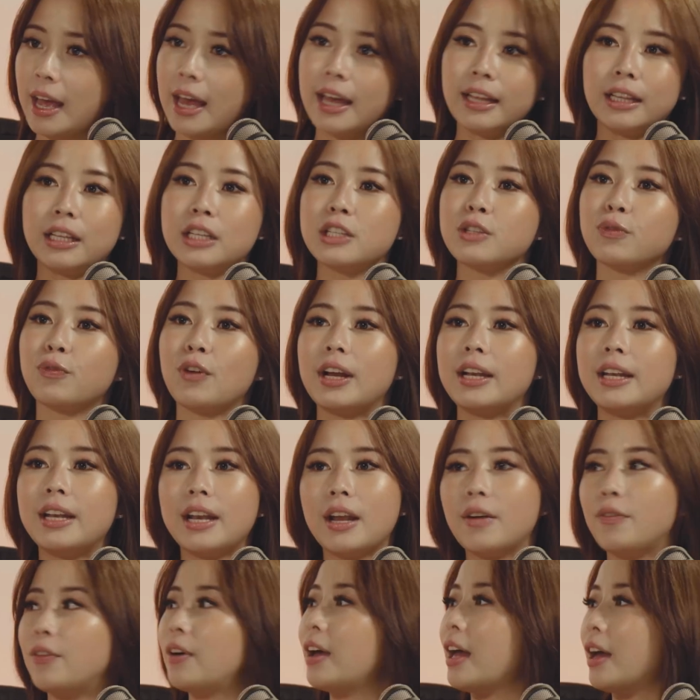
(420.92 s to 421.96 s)
and this friend
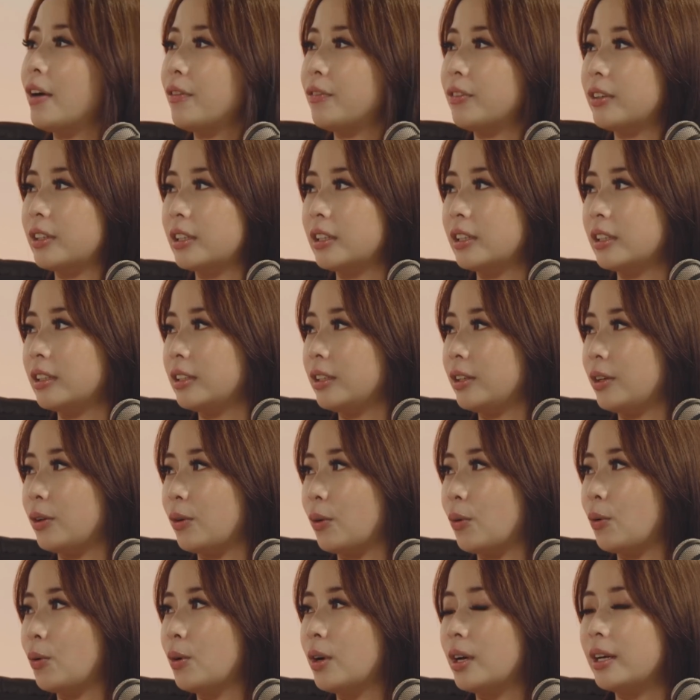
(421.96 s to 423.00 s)
never ever, you
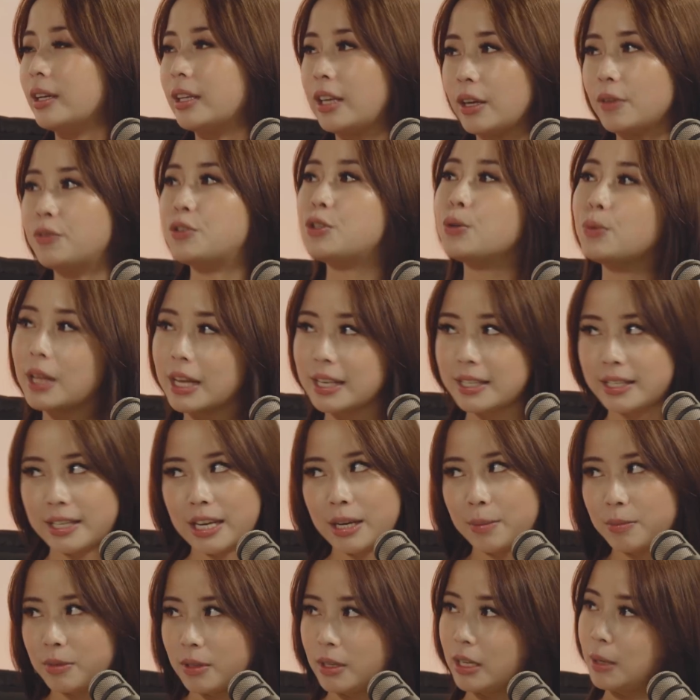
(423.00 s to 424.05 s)
know, gives you that
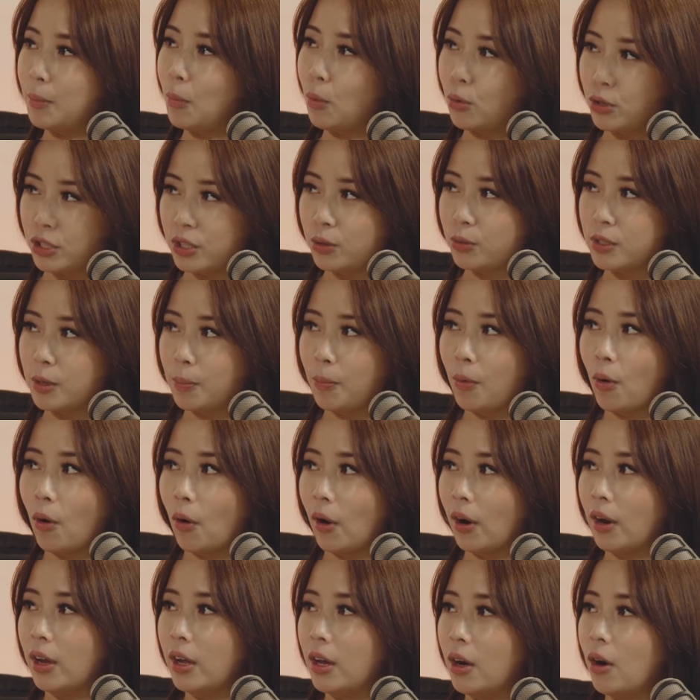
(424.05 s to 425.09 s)
same emotional
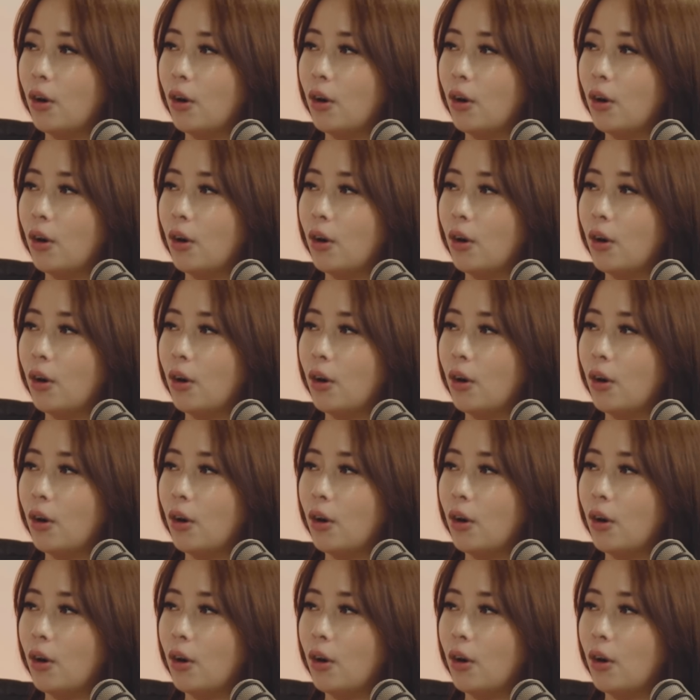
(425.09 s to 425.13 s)
support.